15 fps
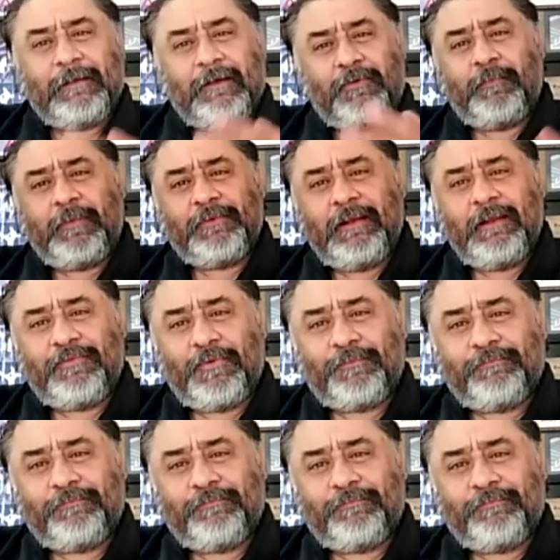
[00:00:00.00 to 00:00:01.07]
Now, Robert
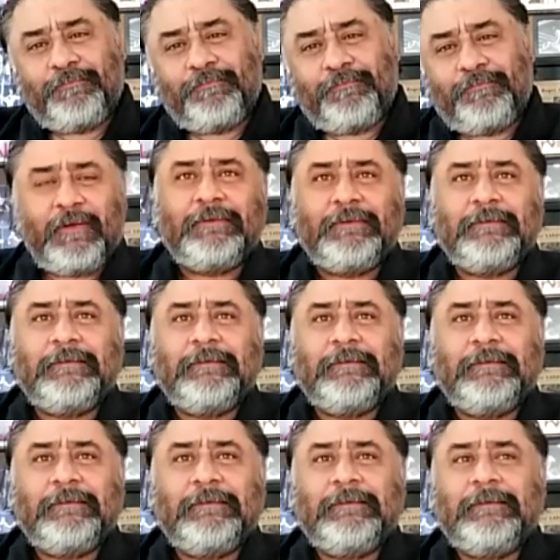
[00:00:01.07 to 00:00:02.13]
Paturel gets home.
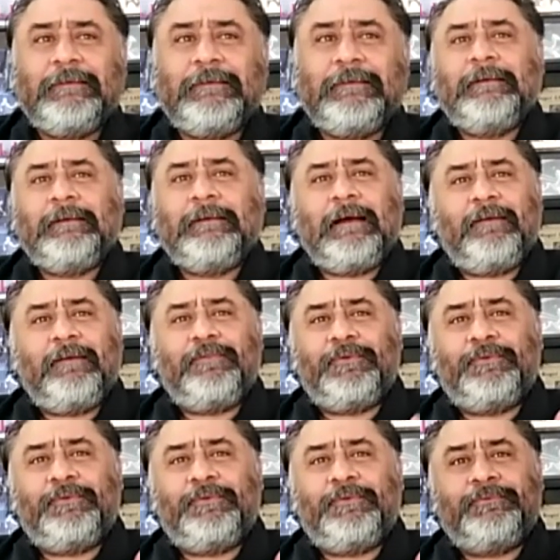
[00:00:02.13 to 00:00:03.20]
He's very dear to me.
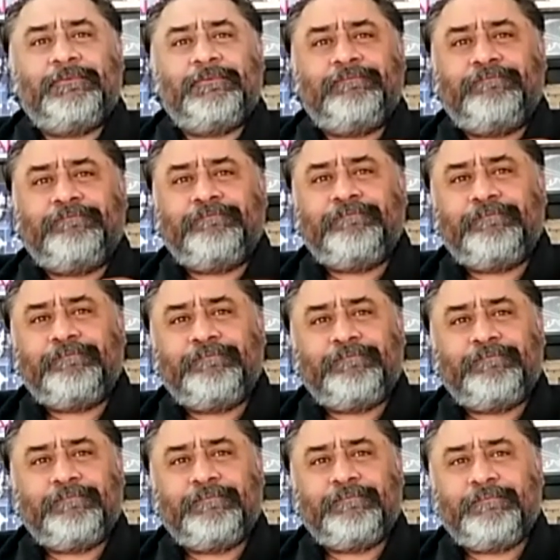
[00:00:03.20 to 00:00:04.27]
He's my
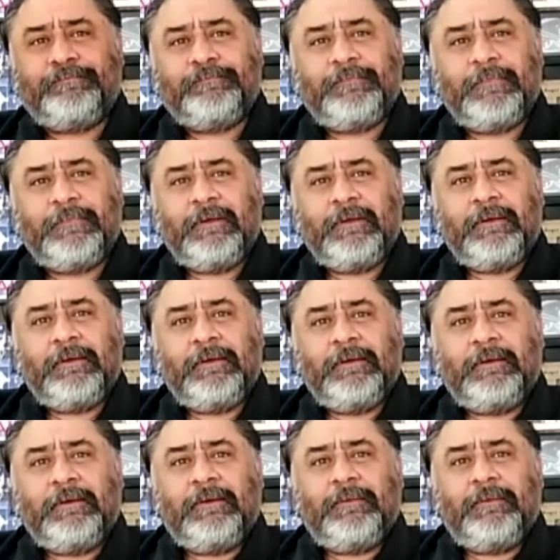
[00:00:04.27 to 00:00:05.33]
professor. I have
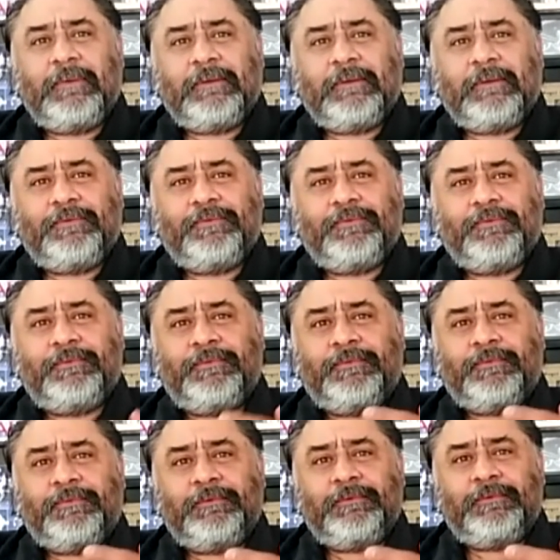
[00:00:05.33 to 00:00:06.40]
known
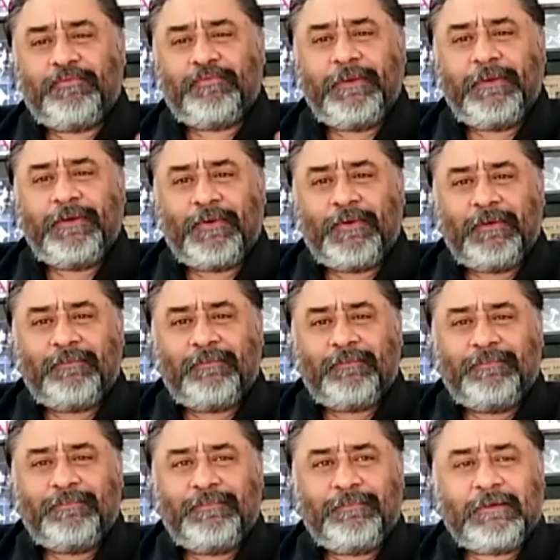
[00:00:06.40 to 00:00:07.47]

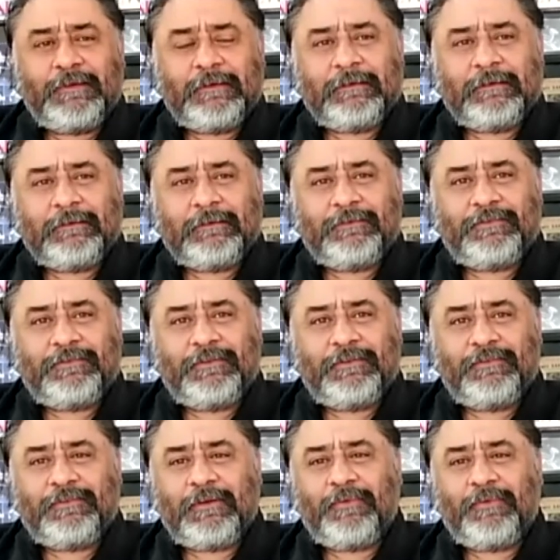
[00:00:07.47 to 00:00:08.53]
Patu, as we call him,
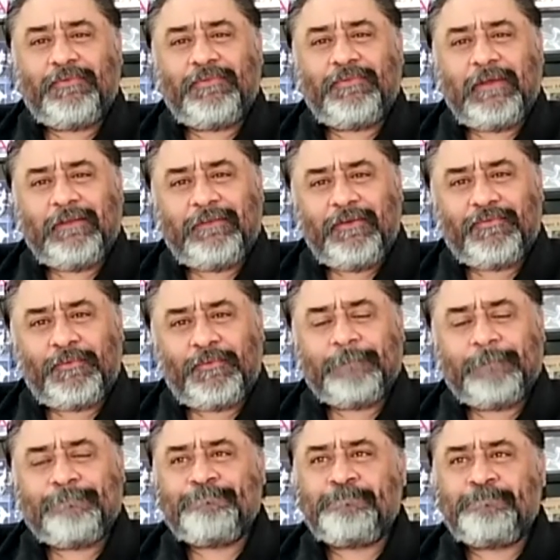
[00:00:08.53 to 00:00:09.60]
since I was
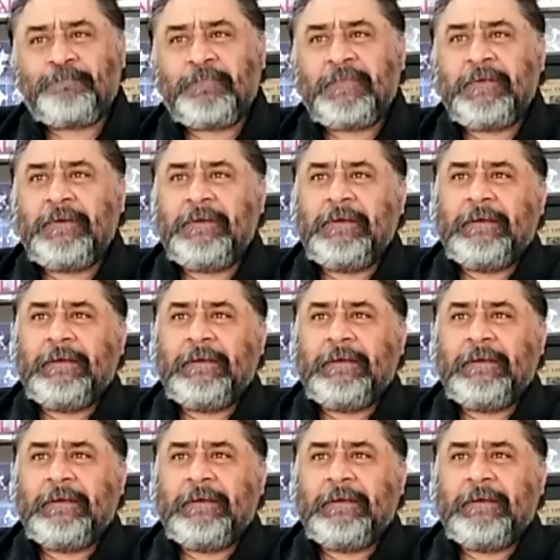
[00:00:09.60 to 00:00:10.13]
18 years old.